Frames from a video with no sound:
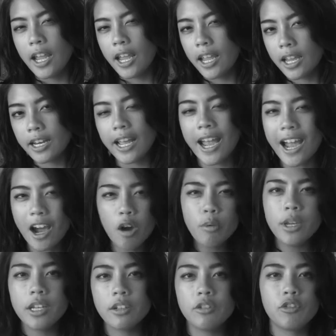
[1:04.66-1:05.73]
And how
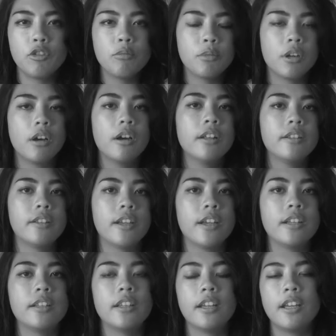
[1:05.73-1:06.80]
we consume
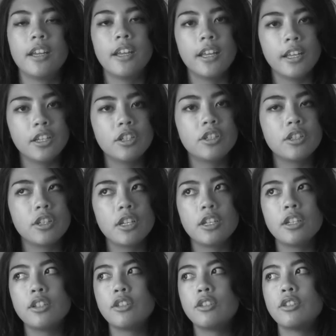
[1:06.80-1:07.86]
content
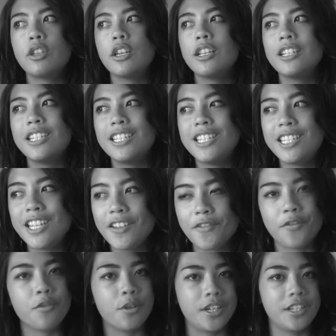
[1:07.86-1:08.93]
is
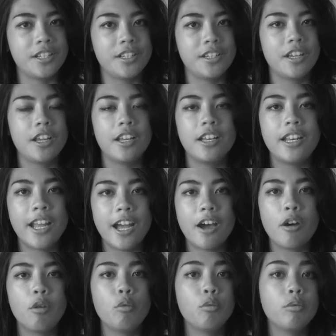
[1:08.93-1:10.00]
different.
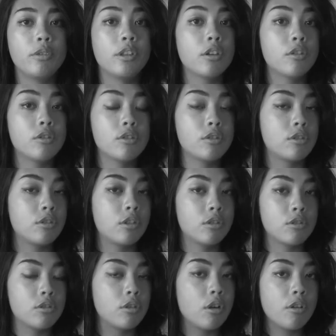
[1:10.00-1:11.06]
Now,
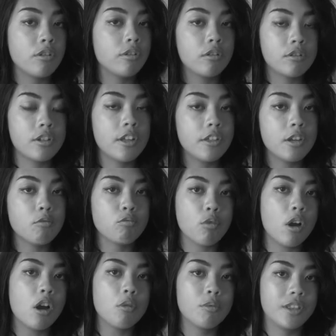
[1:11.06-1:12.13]
there's nothing
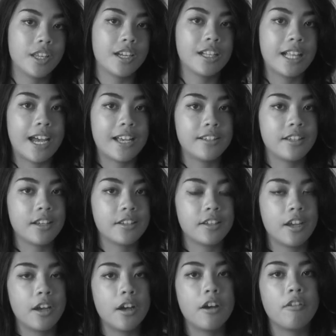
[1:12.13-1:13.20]
wrong with the classics
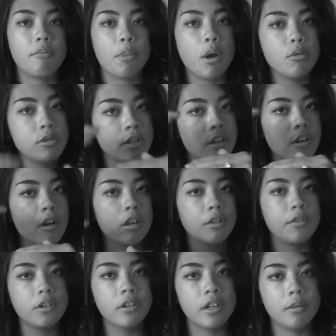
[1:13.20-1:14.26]
of posting all
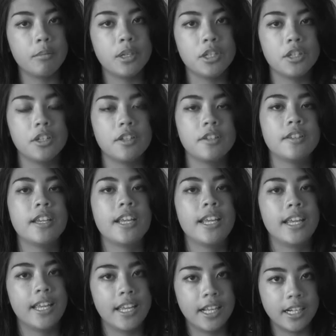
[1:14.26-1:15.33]
of your images
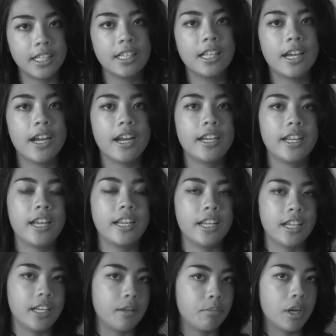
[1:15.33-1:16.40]
in a line and
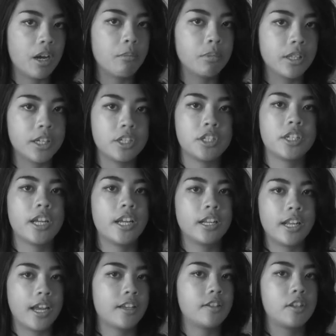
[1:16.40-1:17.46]
hitting publish and
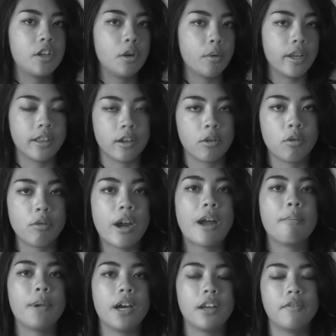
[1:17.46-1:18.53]
SEOing the
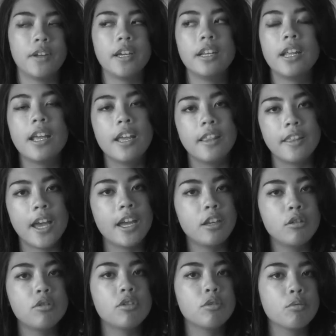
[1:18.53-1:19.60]
crap out of it. That
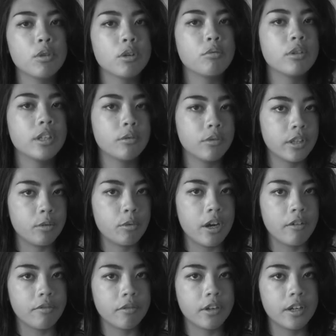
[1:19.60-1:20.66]
used to work really, really
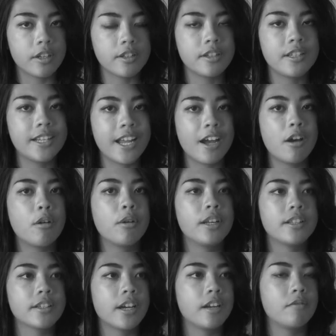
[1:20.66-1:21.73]
well for us. Now
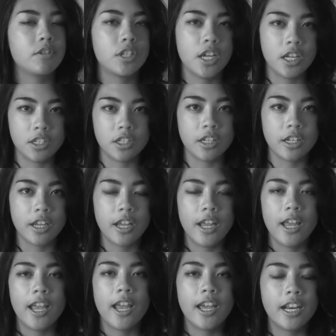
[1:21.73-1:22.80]
it's kind of changing.
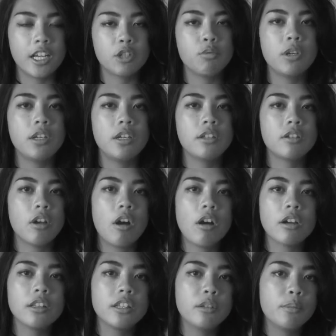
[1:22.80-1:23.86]
And as we talk
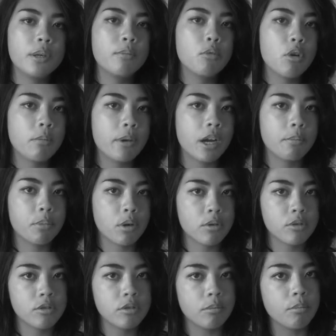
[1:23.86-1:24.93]
a little bit more about
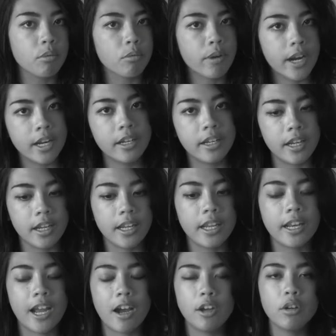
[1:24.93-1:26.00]
personal branding
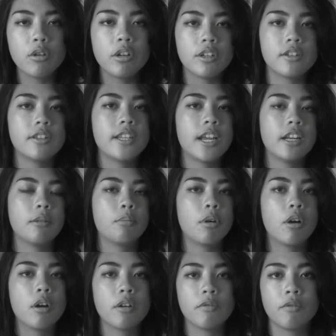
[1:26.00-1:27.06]
and how you're going to stand
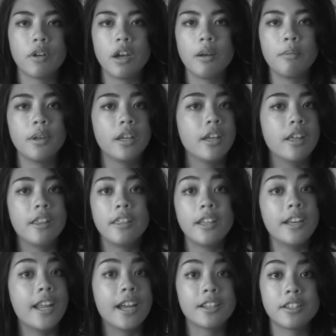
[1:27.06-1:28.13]
apart from the
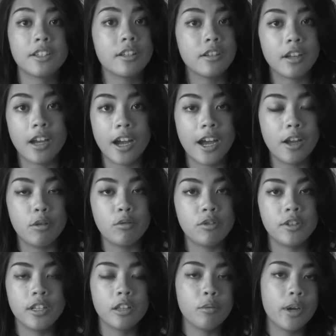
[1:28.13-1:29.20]
next guy who's
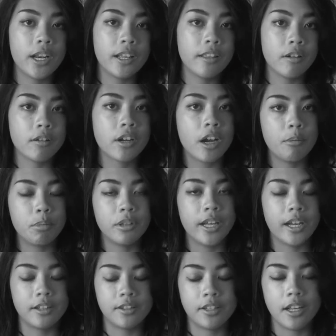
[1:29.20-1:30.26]
silhouetting their couple
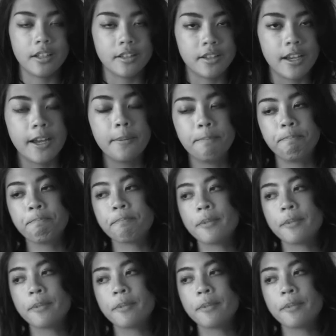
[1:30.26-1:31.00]
at sunset,